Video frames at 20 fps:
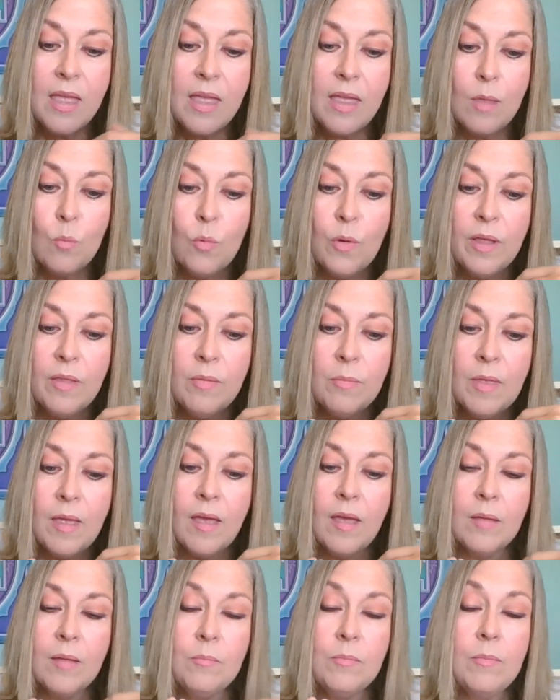And when
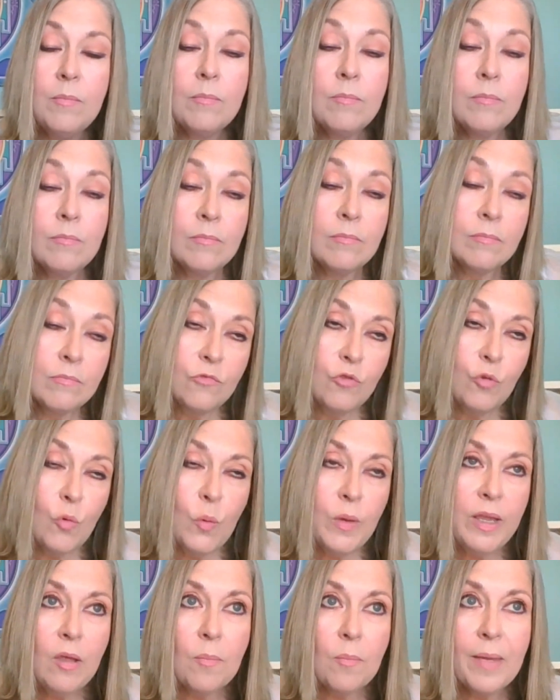I'm
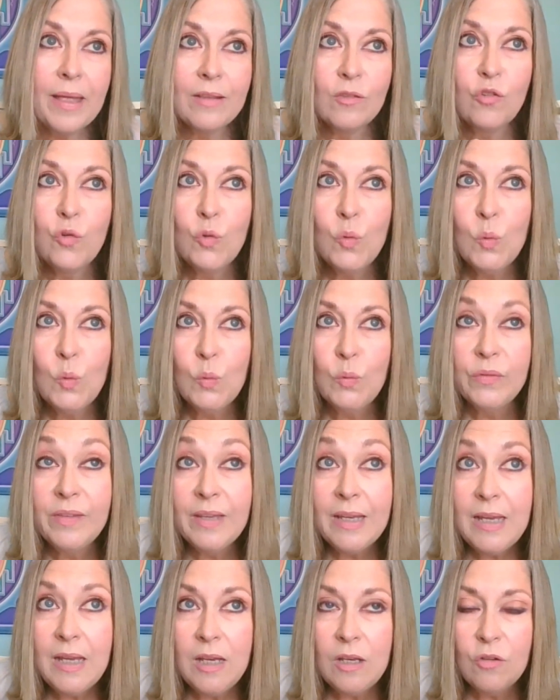talking about tools,
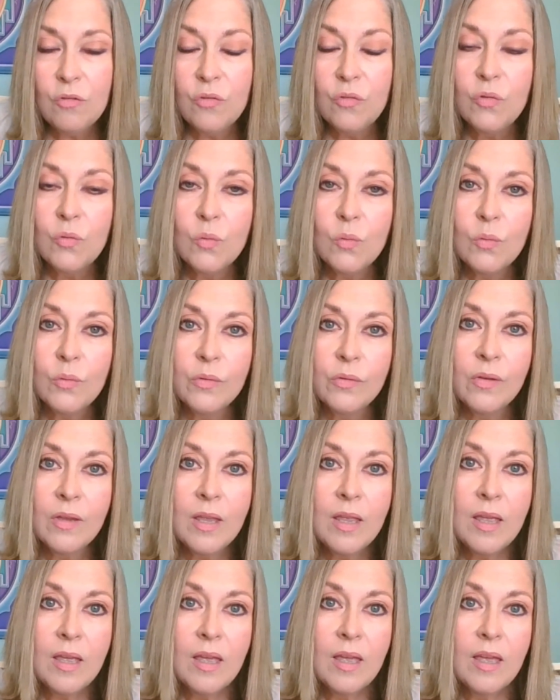inner tools,
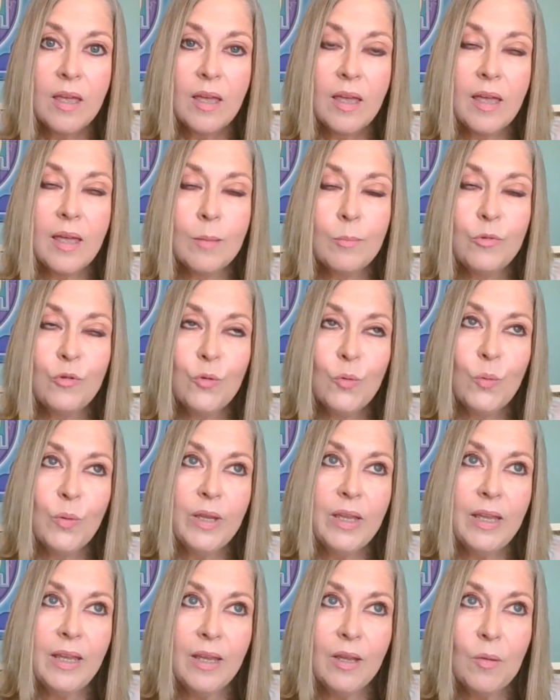I'm
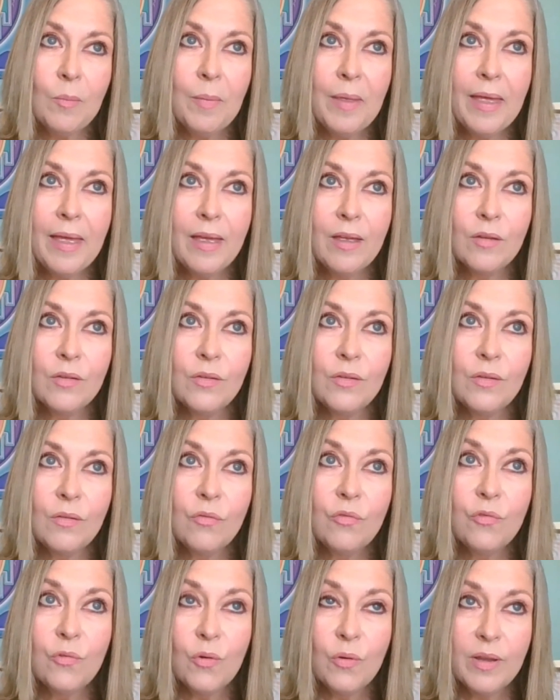talking about,
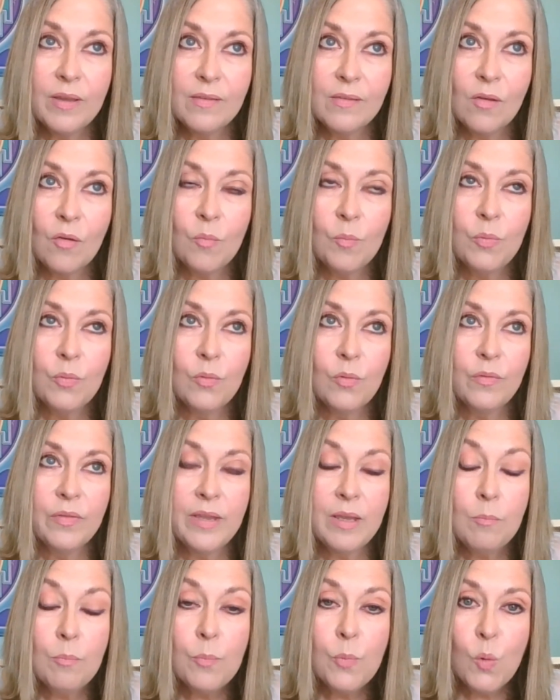for example,
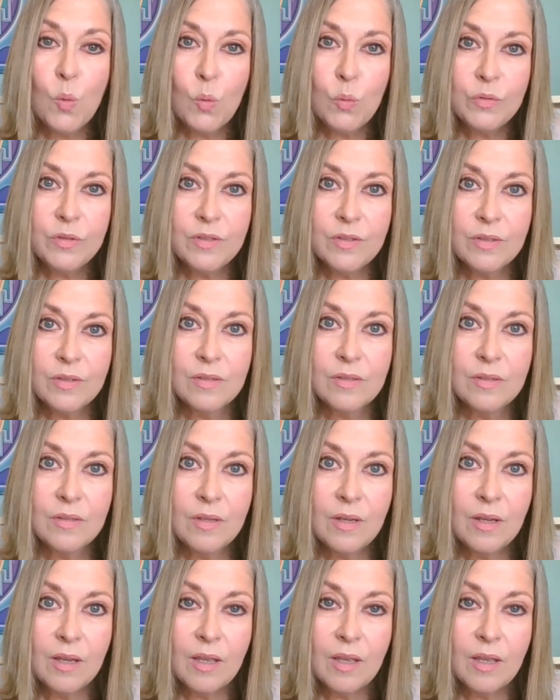the importance